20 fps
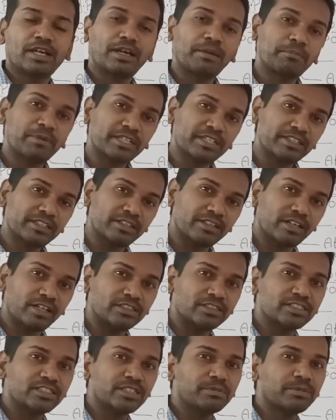But in
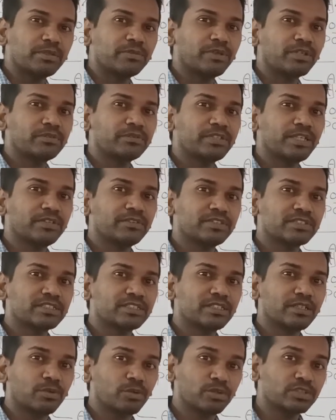Rajya Sabha, what we have
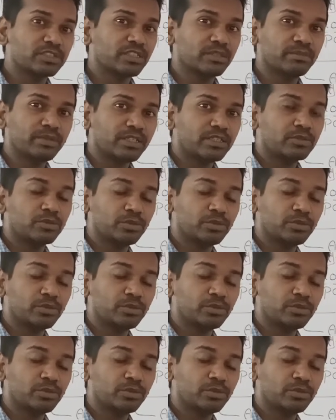discussed, Lok Sabha,